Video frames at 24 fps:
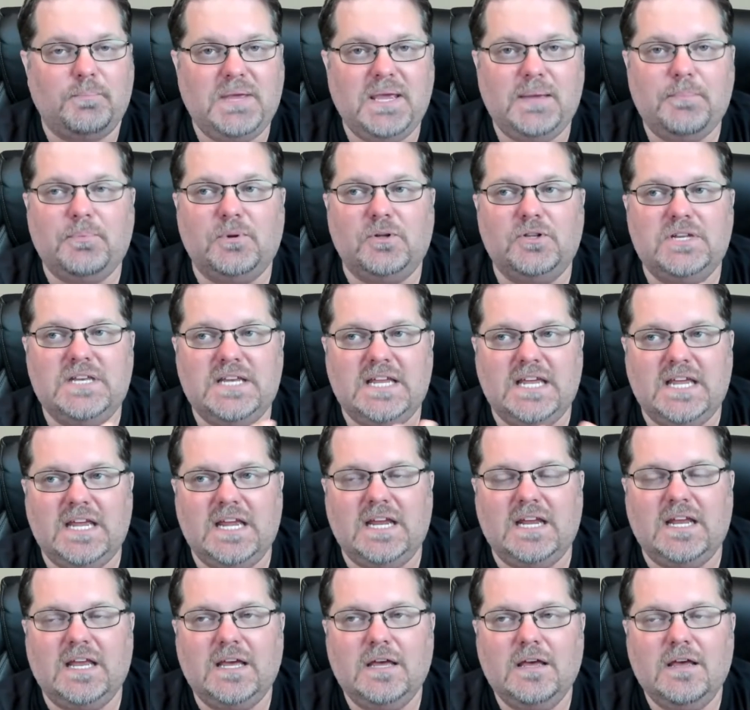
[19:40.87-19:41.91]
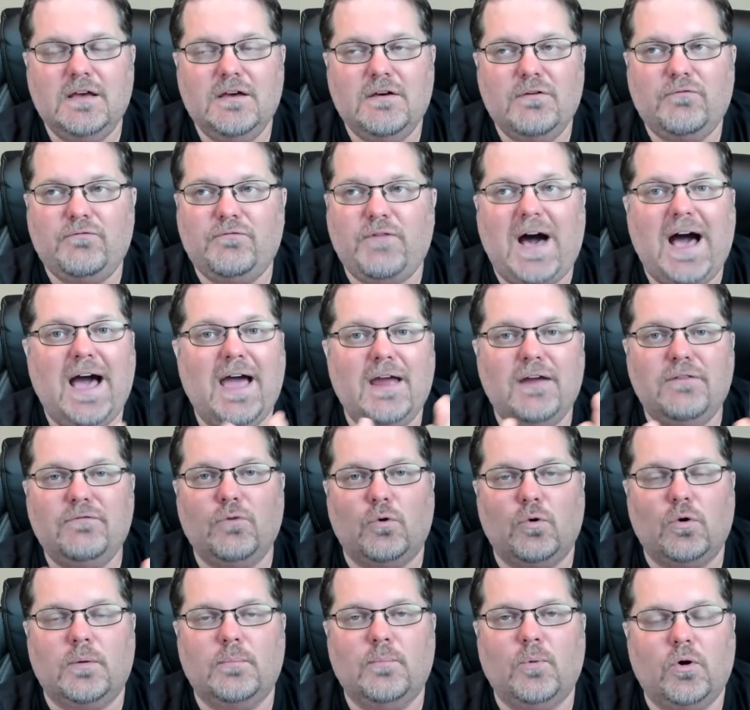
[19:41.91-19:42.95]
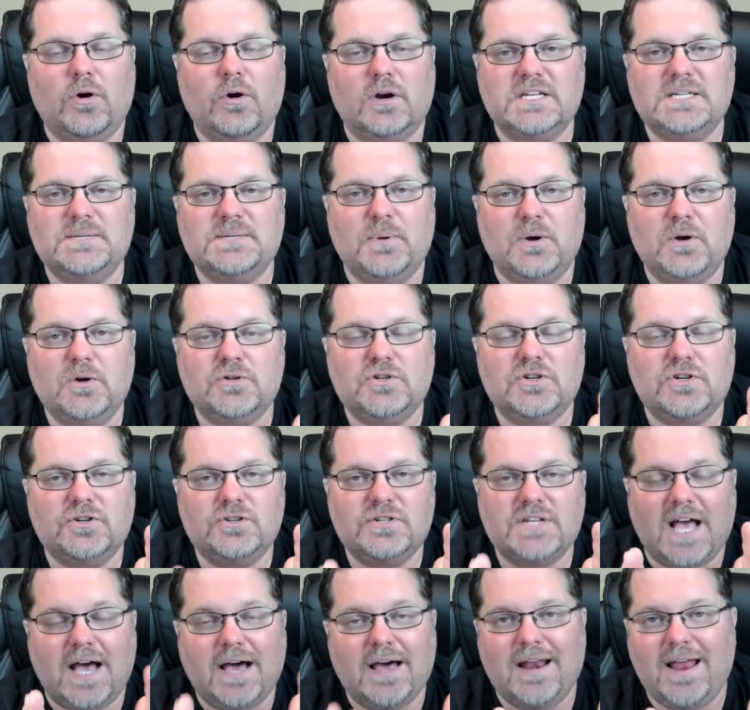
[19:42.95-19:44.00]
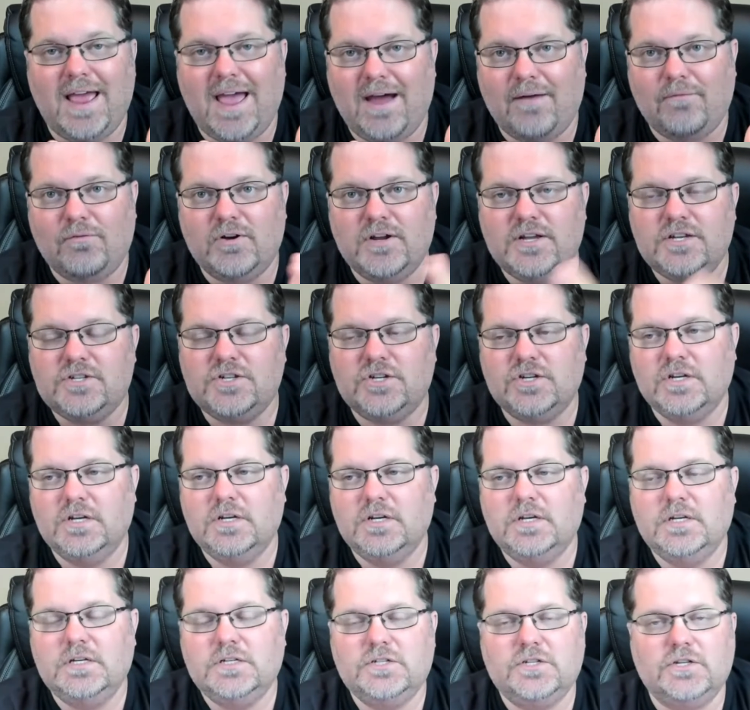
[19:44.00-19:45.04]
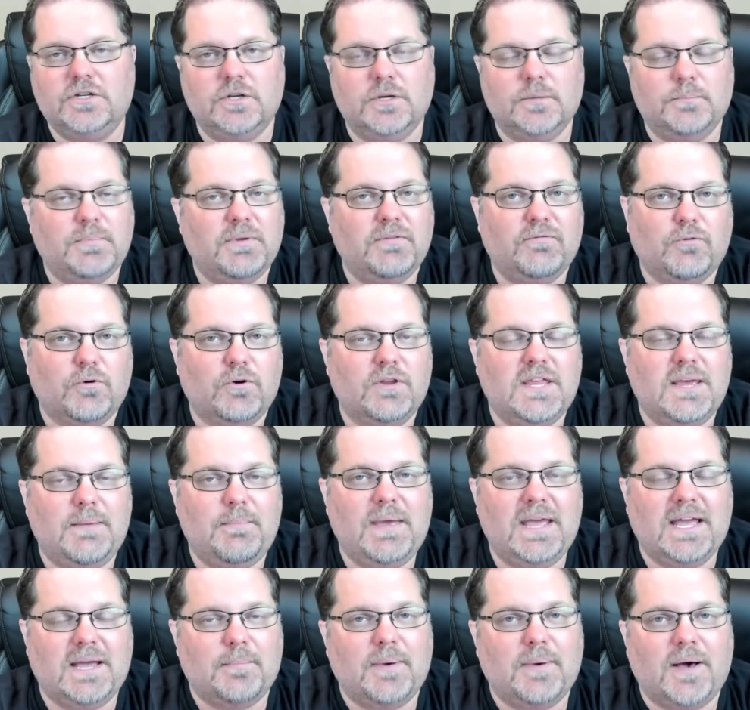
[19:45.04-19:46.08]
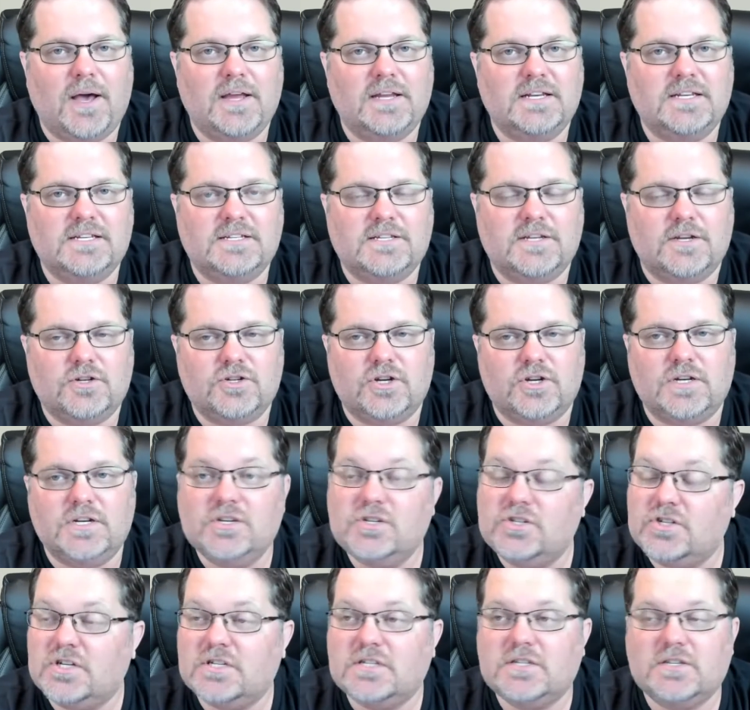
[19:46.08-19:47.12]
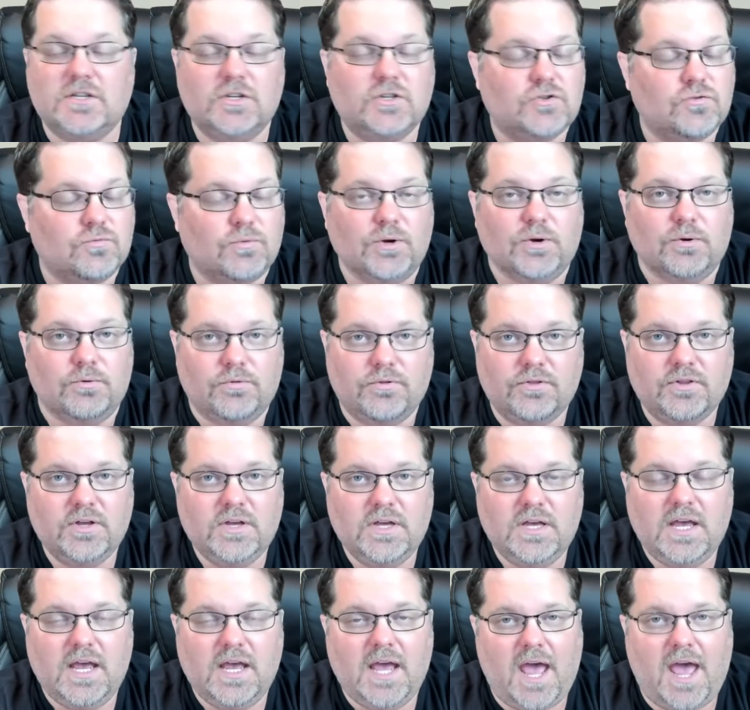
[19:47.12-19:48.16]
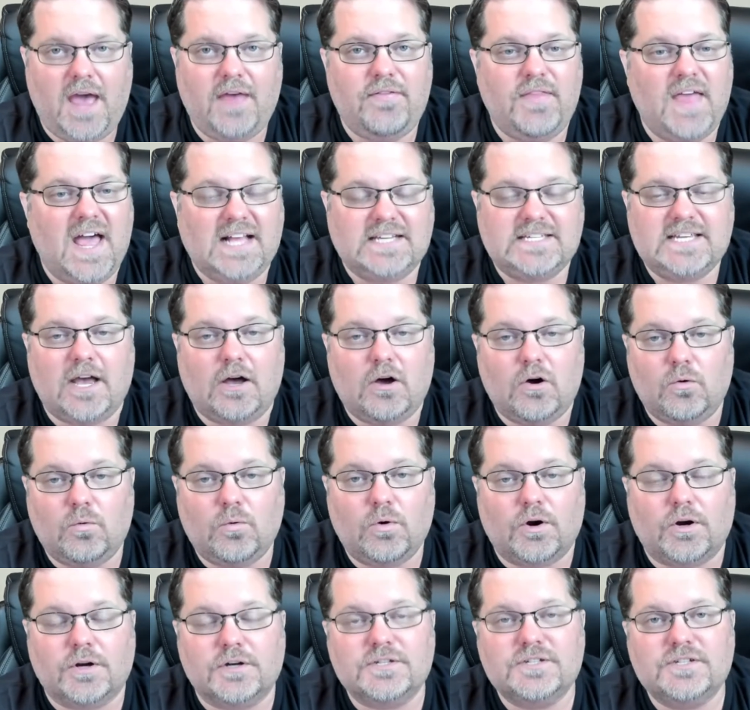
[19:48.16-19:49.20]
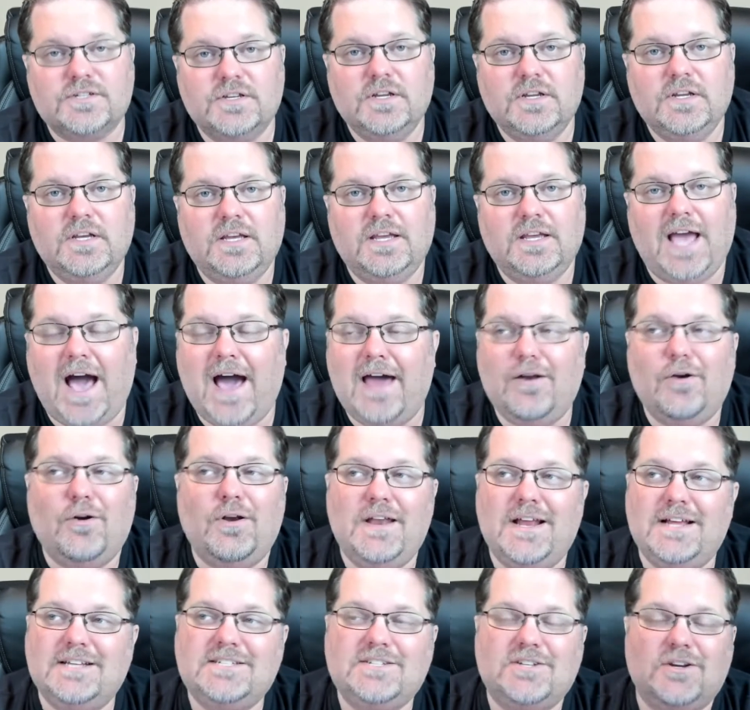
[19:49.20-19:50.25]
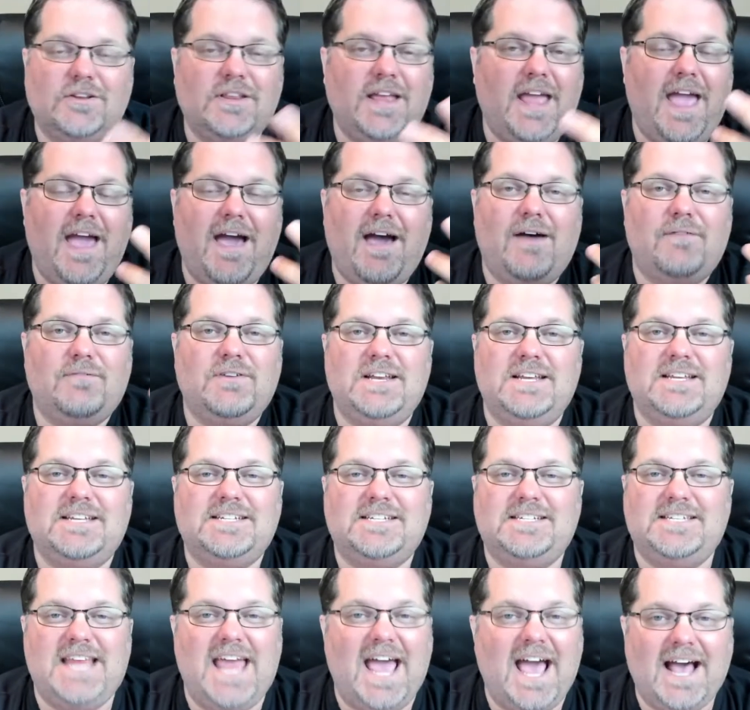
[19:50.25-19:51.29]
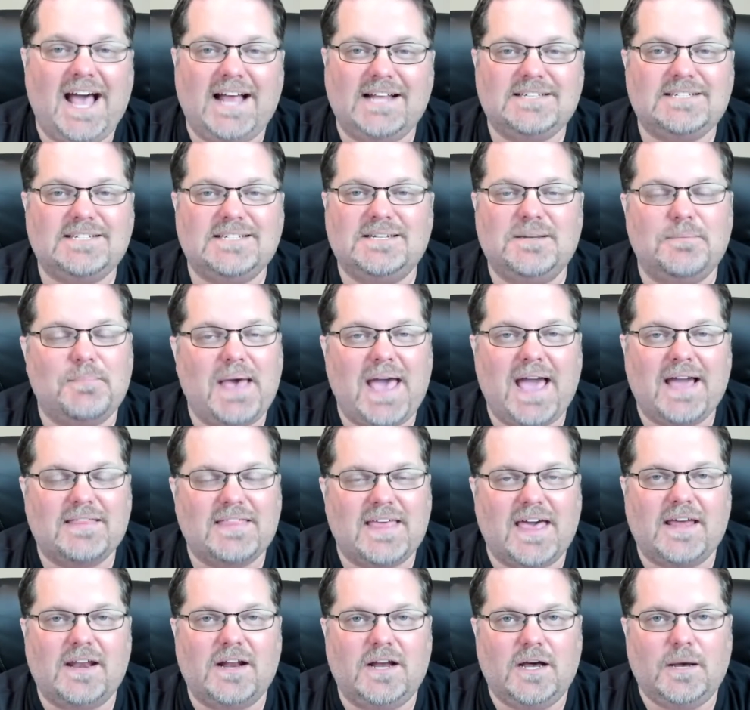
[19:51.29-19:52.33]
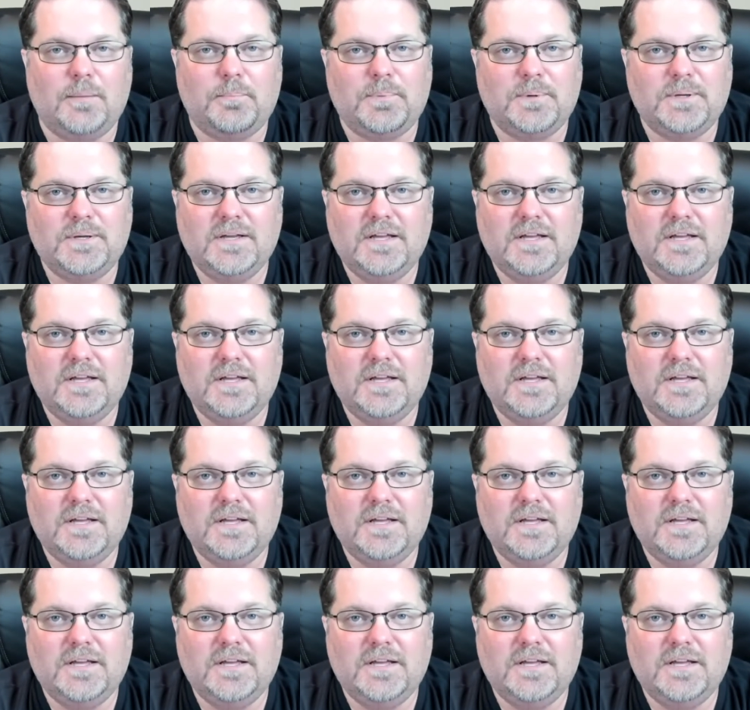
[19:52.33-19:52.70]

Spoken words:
People need 5 or more exposures on average before they make a buying decision. It's just the truth. And that's how it works. I don't necessarily have any stats to back that up.